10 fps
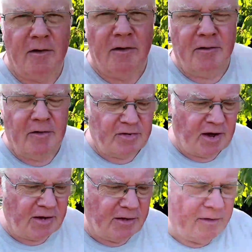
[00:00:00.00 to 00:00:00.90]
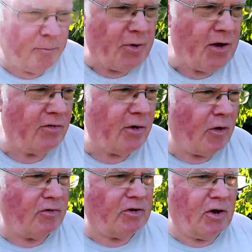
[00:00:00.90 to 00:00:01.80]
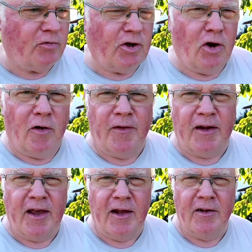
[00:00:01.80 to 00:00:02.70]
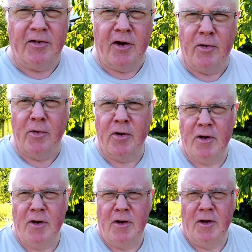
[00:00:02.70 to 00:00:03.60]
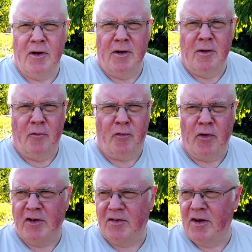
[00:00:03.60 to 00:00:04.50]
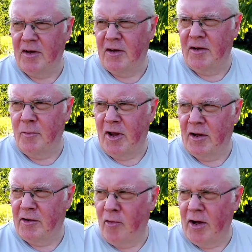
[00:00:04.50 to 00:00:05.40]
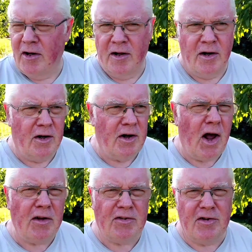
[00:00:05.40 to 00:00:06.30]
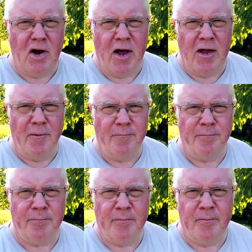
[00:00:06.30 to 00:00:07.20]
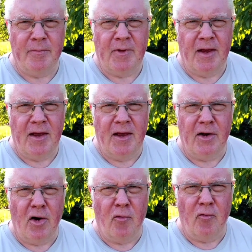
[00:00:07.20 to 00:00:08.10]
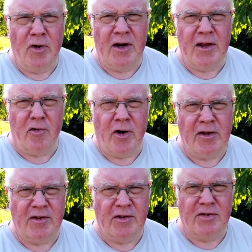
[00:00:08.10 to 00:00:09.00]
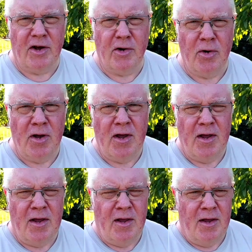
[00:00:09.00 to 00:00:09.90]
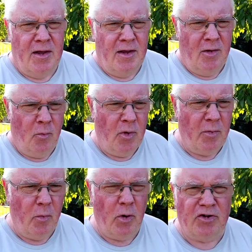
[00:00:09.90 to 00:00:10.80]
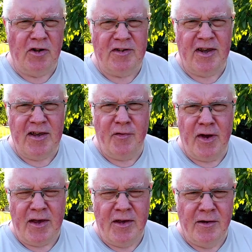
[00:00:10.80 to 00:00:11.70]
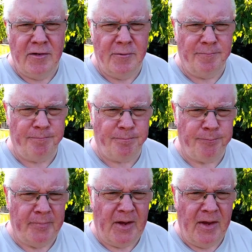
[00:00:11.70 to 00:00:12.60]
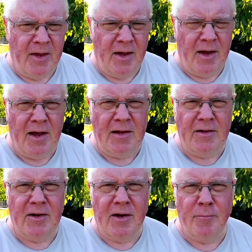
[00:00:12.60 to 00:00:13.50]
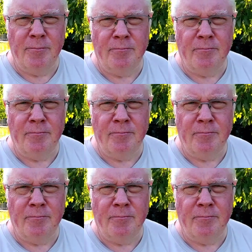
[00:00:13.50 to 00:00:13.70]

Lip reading: sun being so roasty toasty hot and then getting so freezing, and then we had the rain. Last night it got really crazy, so we were watching TV and then